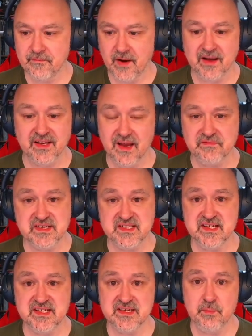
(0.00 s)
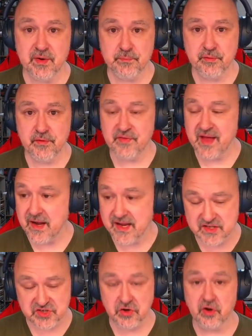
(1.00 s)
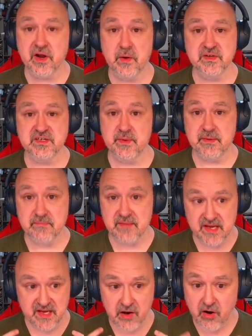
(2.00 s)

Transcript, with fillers: I'd love to see someone prove that. It's not going to be me.